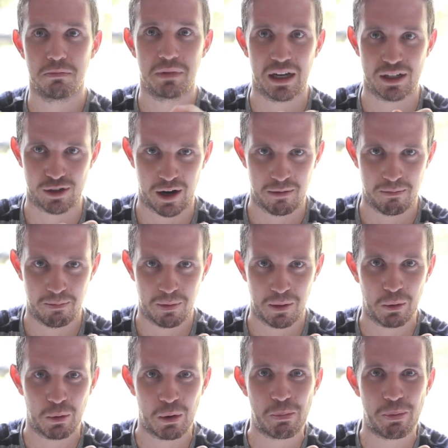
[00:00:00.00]
That's right.
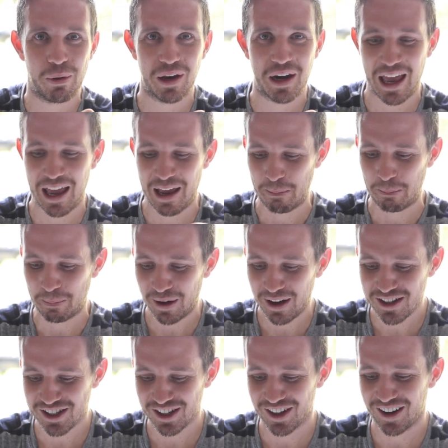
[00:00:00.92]
We put a
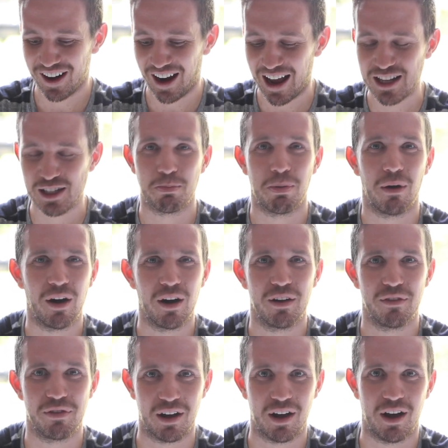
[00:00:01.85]
buzzer as
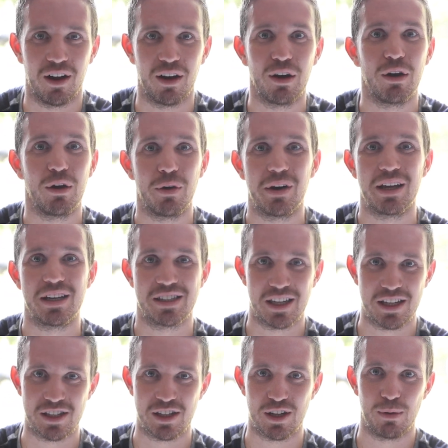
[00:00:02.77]
part of the continuity
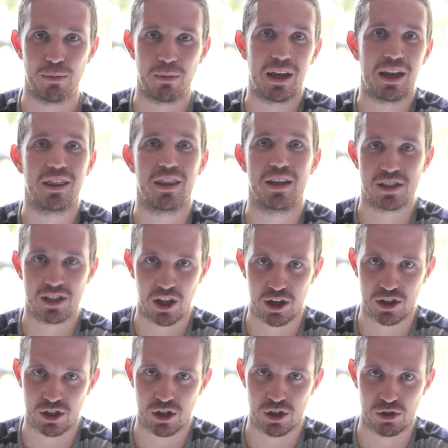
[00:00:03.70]
system in this
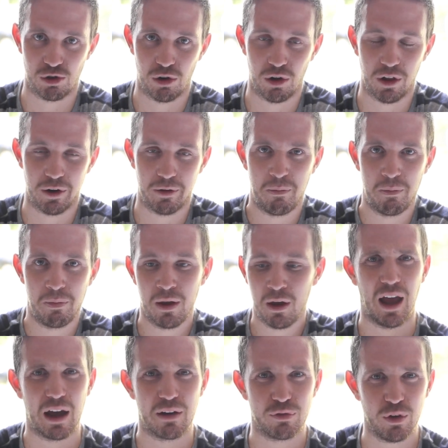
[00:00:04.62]
launch controller.
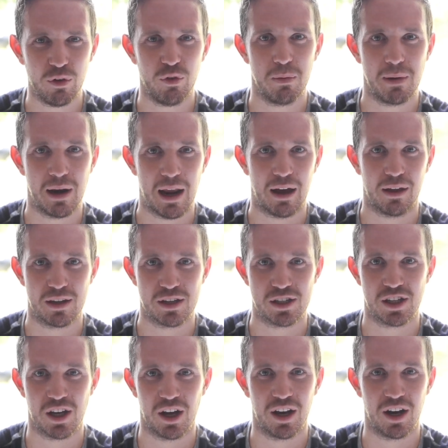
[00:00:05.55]
Have you ever been out in the
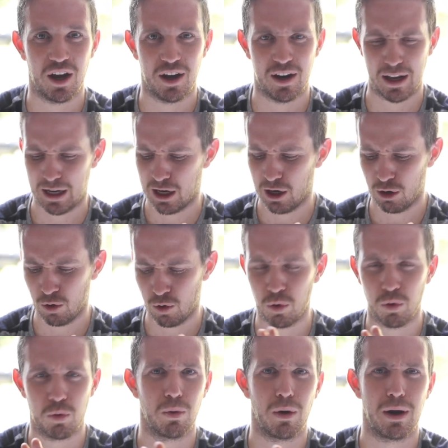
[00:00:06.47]
sun on like a
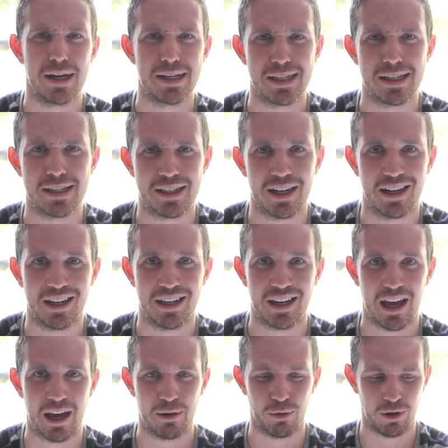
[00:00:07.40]
crazy sunny
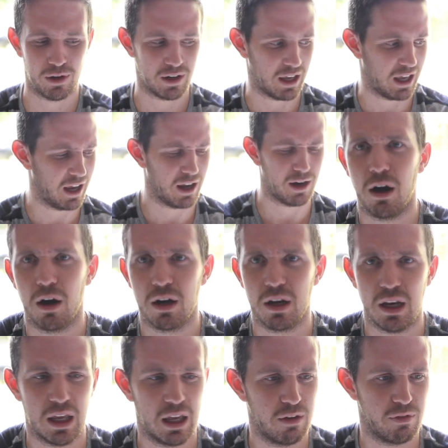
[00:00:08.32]
day where you can't
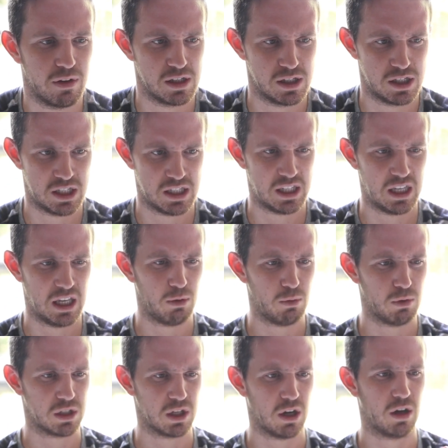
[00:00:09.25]
hardly even see
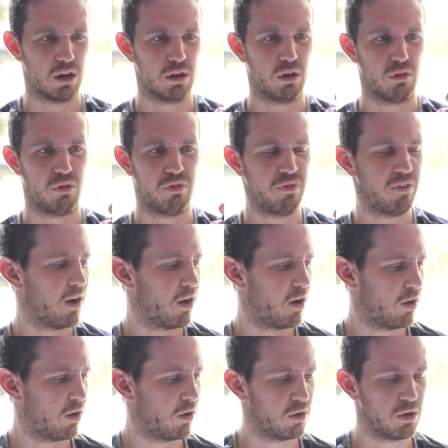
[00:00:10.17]
what's on your
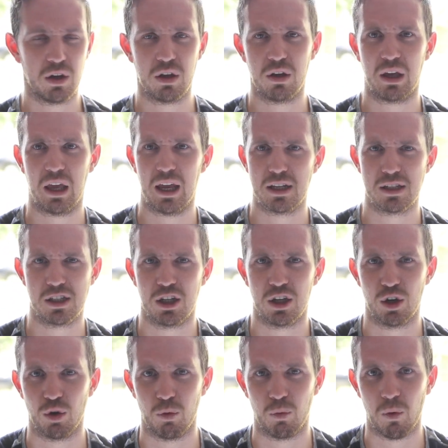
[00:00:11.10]
phone, you can't
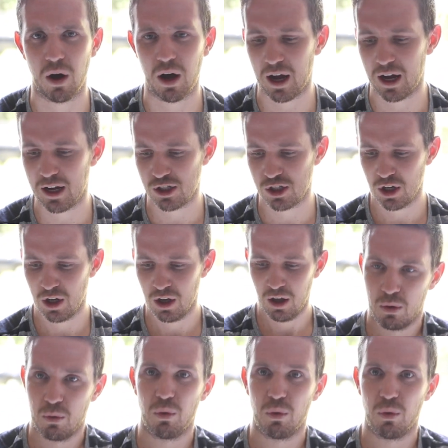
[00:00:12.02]
see your watch?